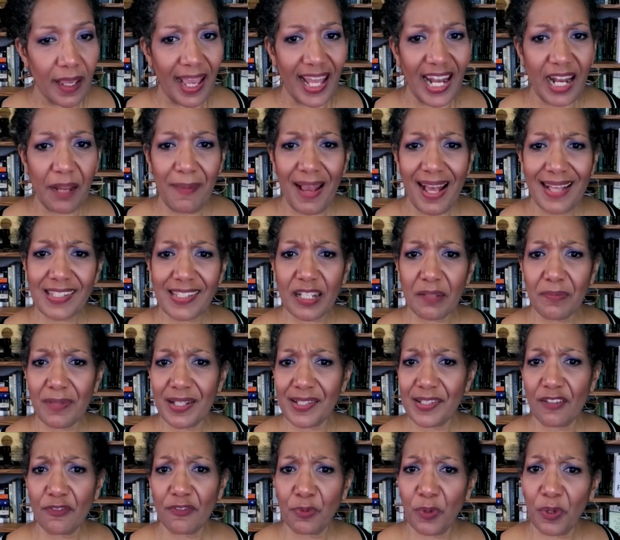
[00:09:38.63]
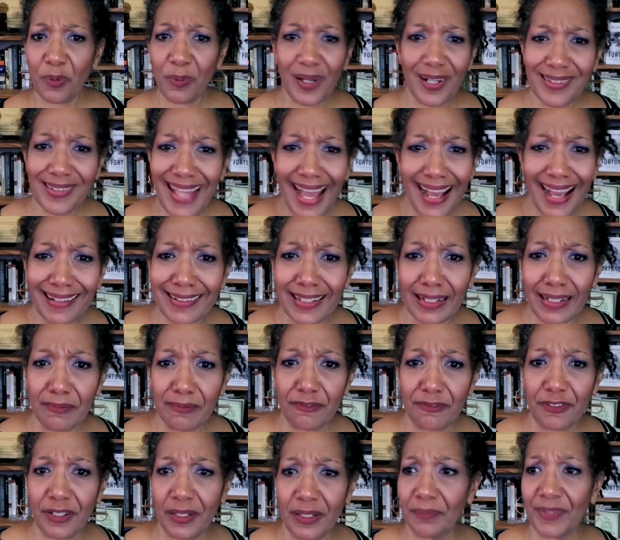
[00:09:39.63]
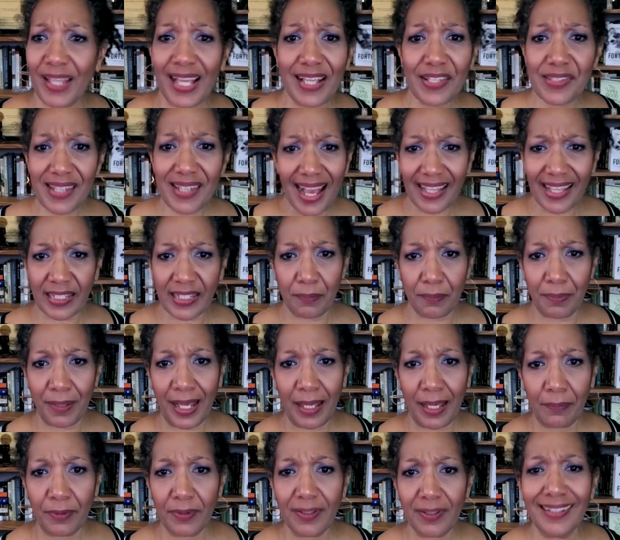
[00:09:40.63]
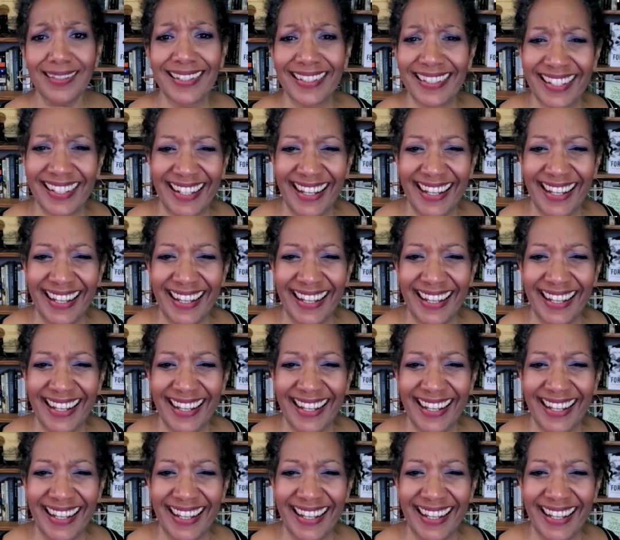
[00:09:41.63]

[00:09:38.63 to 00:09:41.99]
And I'm asking myself, well, where'd that come from? That's not in the Bible.